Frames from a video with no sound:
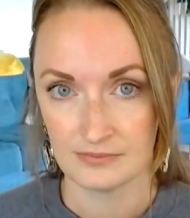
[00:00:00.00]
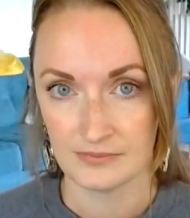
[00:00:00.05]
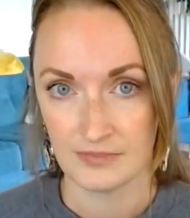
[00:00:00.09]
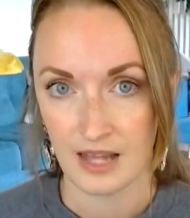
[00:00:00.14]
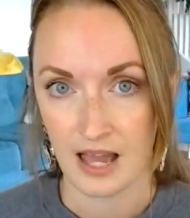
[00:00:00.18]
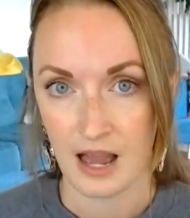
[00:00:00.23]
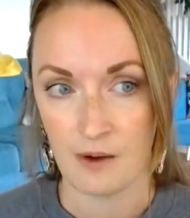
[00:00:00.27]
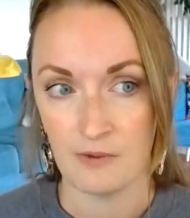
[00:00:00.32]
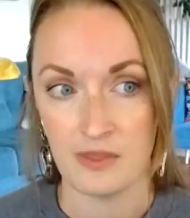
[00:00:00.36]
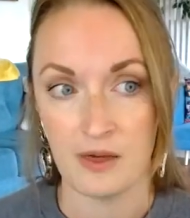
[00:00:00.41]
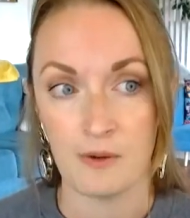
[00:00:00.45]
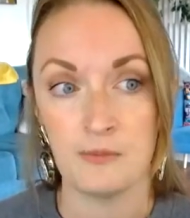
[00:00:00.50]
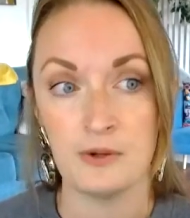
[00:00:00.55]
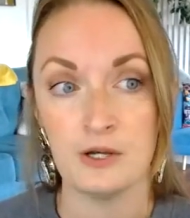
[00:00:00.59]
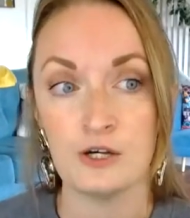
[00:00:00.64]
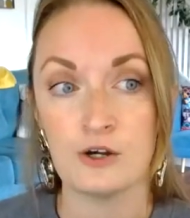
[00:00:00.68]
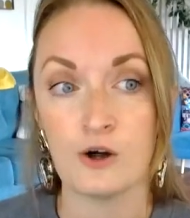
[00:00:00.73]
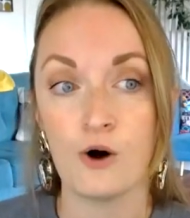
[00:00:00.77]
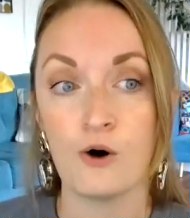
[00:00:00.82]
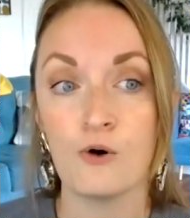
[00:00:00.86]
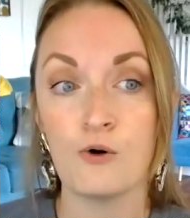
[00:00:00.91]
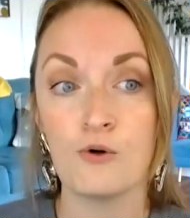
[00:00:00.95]
And then we
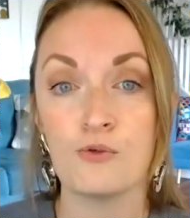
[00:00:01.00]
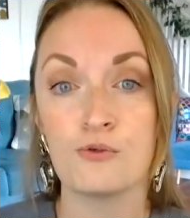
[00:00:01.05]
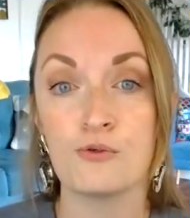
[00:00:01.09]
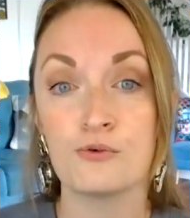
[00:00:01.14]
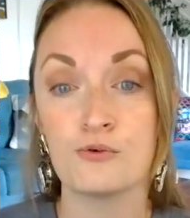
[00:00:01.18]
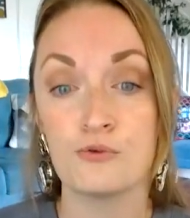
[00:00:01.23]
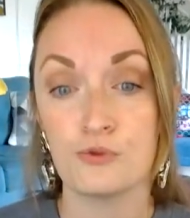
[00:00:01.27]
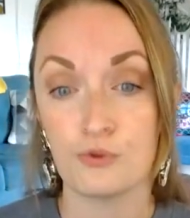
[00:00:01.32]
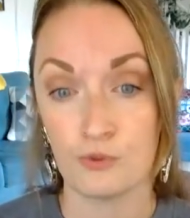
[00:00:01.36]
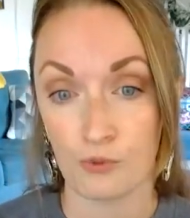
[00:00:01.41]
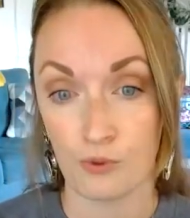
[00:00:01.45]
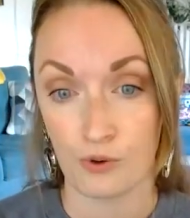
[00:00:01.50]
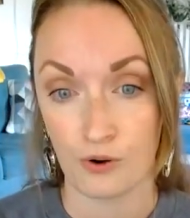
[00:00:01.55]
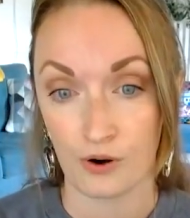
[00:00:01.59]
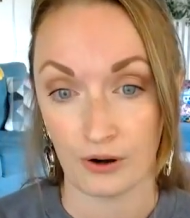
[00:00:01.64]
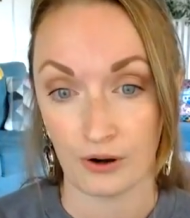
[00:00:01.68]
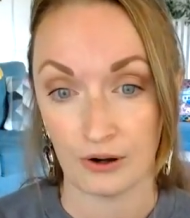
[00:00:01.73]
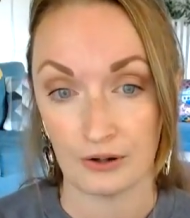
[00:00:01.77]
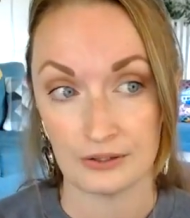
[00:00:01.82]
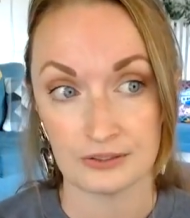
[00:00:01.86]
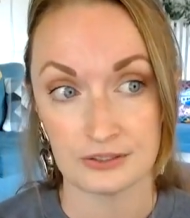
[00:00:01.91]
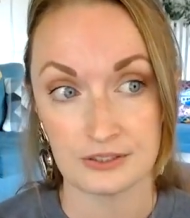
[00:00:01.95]
go through the
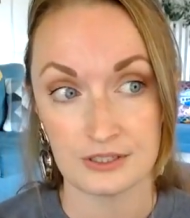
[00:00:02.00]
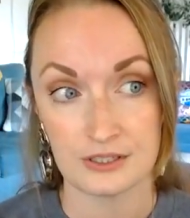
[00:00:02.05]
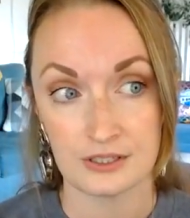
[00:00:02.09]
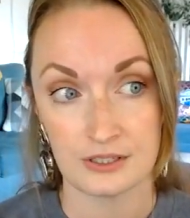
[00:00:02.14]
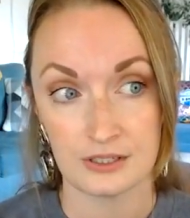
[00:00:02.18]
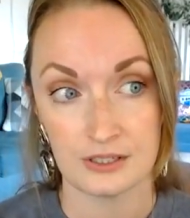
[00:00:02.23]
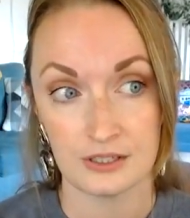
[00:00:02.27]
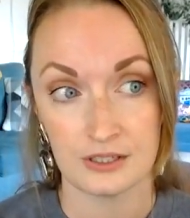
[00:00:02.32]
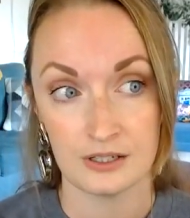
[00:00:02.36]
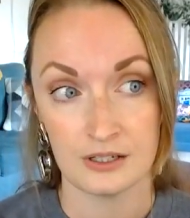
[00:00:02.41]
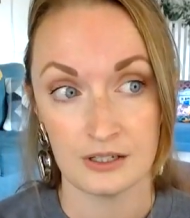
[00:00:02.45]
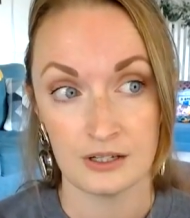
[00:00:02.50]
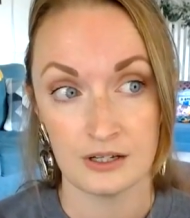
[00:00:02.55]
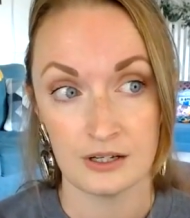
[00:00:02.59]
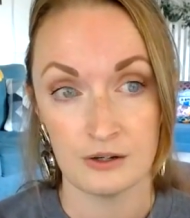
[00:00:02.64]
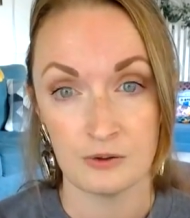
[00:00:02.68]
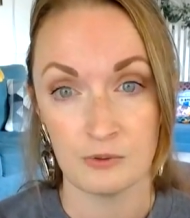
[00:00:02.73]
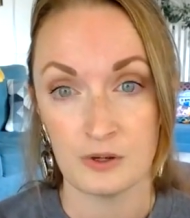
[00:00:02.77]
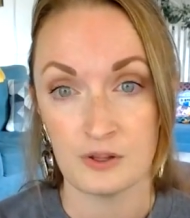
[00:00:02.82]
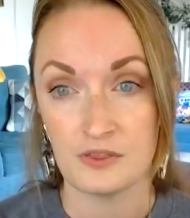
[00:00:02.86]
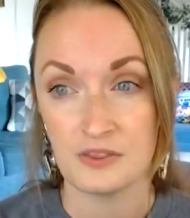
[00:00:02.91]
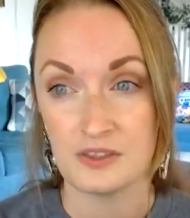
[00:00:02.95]
world
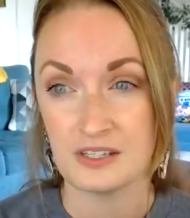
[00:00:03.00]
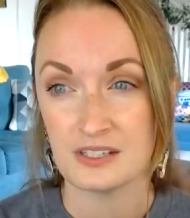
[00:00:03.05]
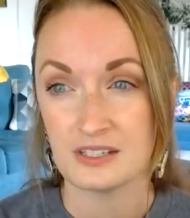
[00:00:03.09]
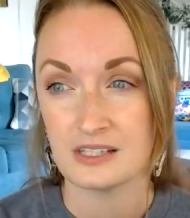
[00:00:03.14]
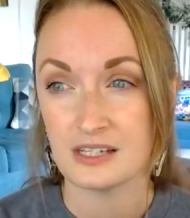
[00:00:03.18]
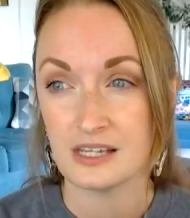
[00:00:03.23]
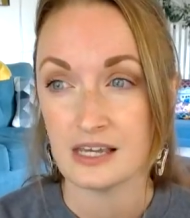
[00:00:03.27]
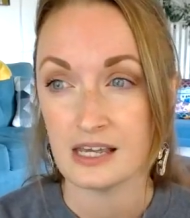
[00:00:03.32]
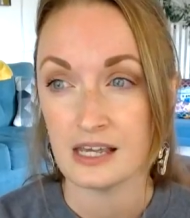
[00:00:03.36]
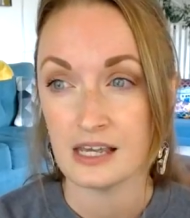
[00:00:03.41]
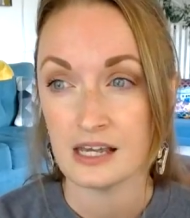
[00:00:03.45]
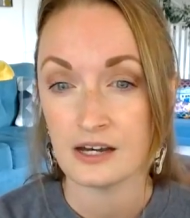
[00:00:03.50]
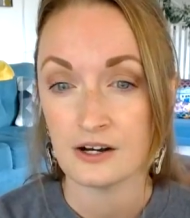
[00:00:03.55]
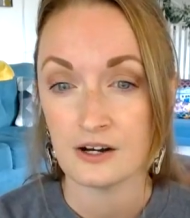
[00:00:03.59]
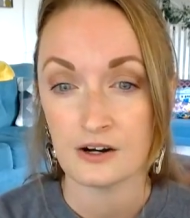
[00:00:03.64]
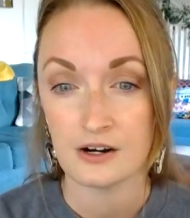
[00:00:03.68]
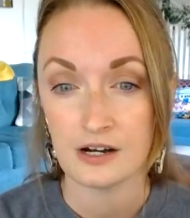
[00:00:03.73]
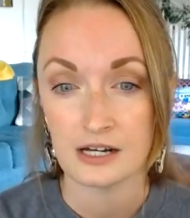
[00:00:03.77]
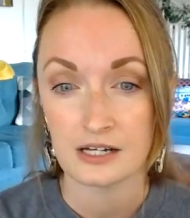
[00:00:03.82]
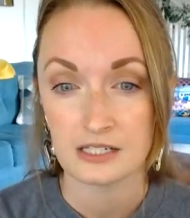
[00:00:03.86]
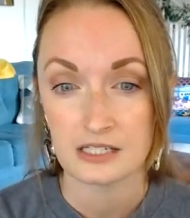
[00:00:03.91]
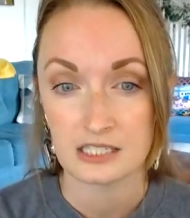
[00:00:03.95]
with this inner
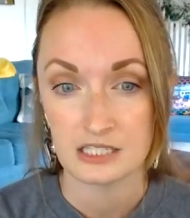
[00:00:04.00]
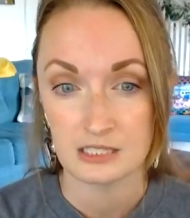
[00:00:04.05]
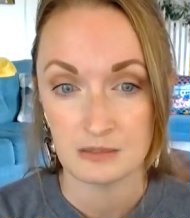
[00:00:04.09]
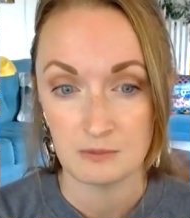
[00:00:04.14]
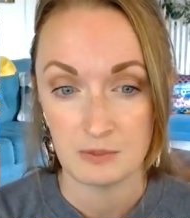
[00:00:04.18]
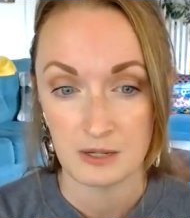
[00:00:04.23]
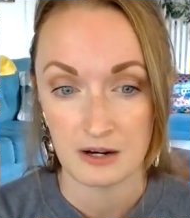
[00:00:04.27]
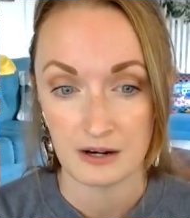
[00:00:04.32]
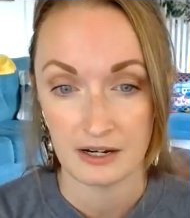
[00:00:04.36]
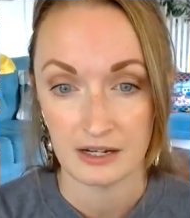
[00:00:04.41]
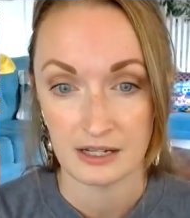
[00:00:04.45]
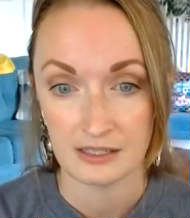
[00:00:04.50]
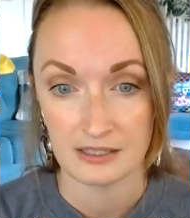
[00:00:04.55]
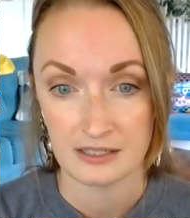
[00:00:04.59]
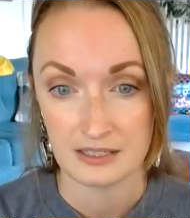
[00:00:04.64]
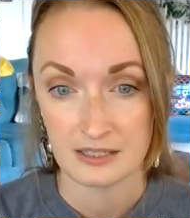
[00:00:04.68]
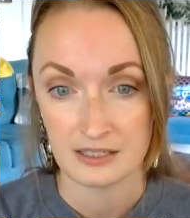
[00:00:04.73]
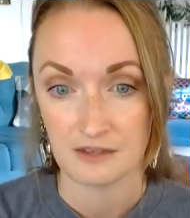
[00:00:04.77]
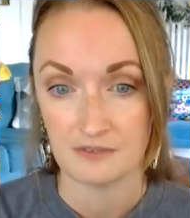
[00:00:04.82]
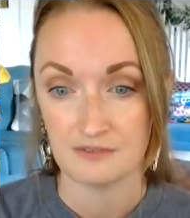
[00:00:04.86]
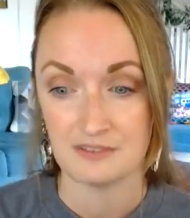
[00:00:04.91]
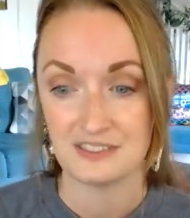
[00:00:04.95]
experience
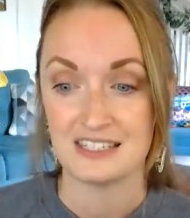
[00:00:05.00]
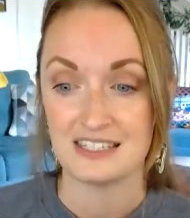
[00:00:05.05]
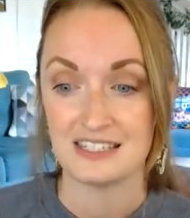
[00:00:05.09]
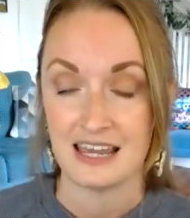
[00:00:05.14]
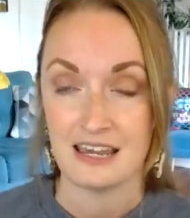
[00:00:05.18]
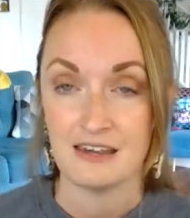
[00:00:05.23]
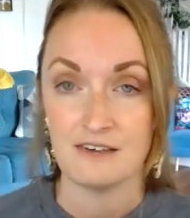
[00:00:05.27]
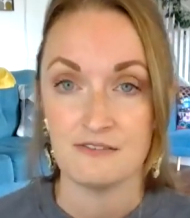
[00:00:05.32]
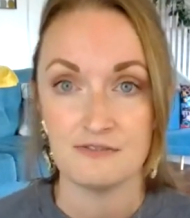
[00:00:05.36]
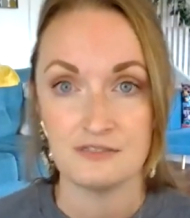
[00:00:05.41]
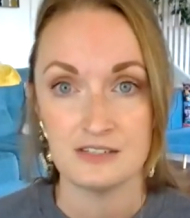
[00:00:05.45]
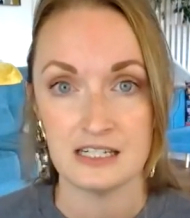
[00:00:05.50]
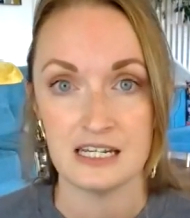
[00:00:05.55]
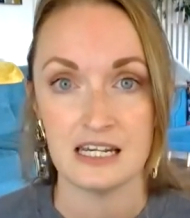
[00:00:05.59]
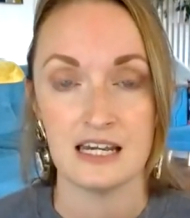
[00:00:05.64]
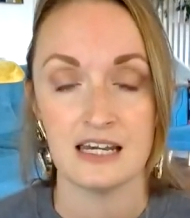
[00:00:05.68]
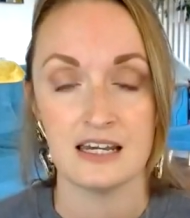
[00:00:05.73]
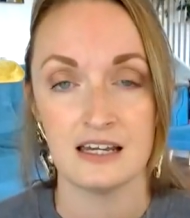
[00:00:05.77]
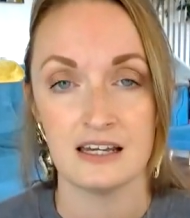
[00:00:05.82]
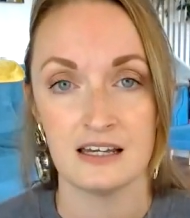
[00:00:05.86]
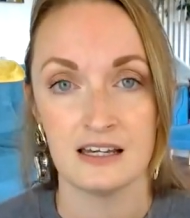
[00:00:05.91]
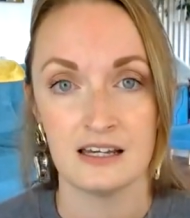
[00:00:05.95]
of safety
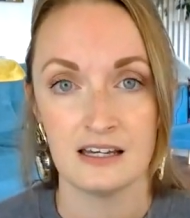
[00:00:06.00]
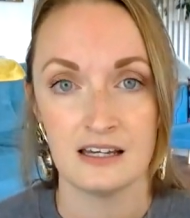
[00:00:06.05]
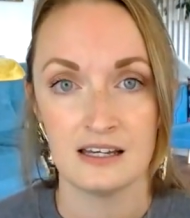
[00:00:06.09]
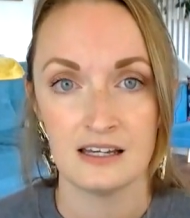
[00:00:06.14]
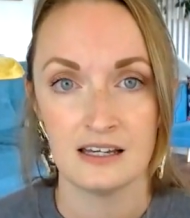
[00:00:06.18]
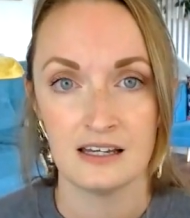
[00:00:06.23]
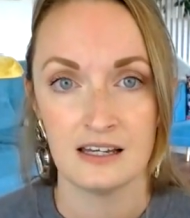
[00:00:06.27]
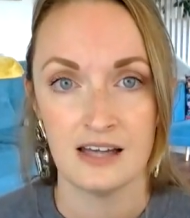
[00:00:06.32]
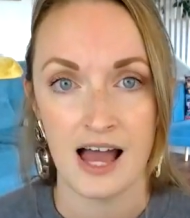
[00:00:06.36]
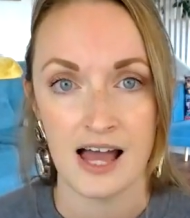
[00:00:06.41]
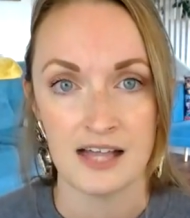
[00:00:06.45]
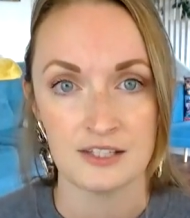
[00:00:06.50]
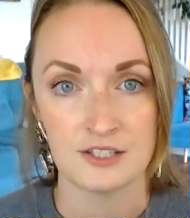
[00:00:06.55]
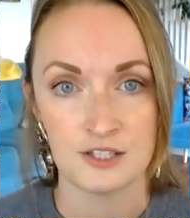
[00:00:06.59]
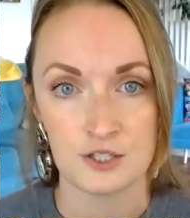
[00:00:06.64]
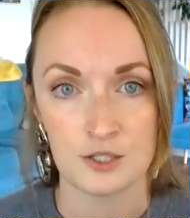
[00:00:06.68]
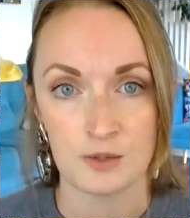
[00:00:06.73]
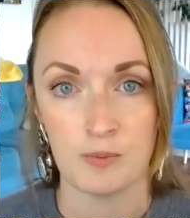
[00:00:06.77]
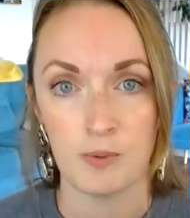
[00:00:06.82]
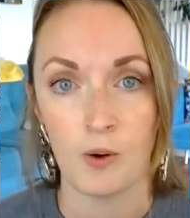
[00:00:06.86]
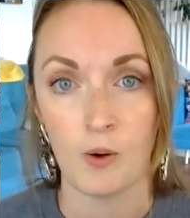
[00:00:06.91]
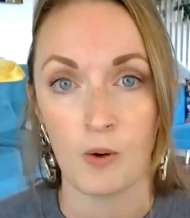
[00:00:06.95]
and
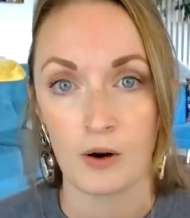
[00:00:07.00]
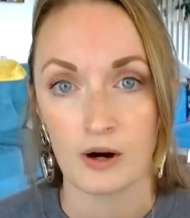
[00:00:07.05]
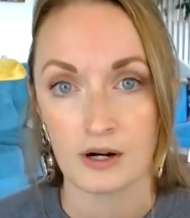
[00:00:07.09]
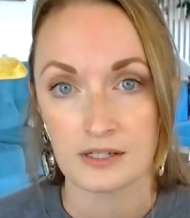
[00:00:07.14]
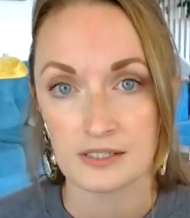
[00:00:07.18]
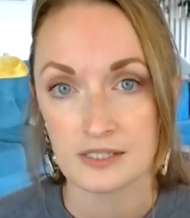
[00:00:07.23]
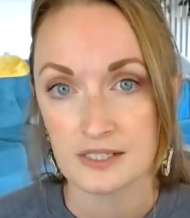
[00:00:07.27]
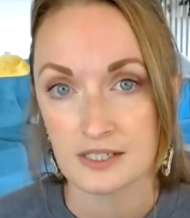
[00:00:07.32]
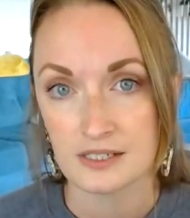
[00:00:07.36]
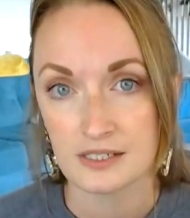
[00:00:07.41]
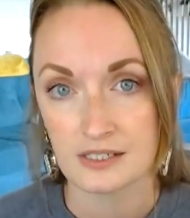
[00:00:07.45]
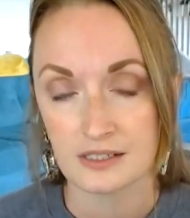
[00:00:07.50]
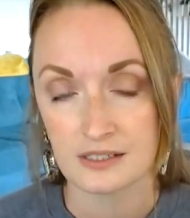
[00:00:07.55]
support